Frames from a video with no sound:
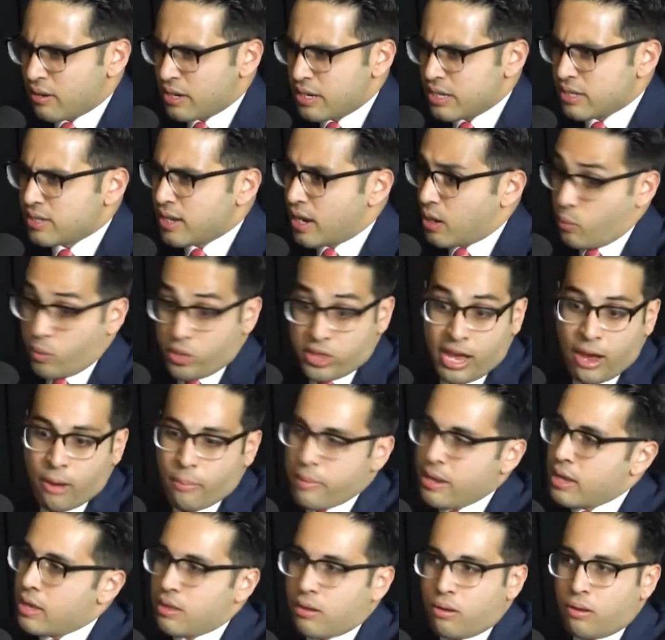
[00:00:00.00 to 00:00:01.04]
He's like, without
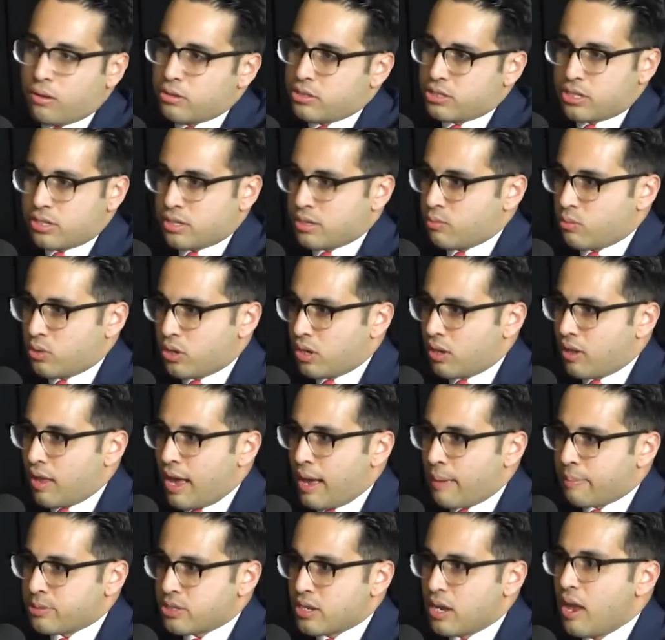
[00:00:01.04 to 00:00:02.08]
me, the whole system would
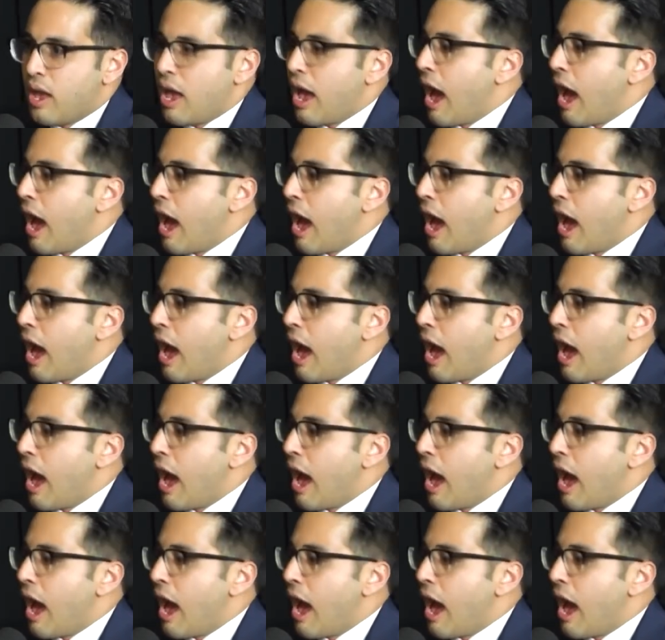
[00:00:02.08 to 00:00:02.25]
collapse.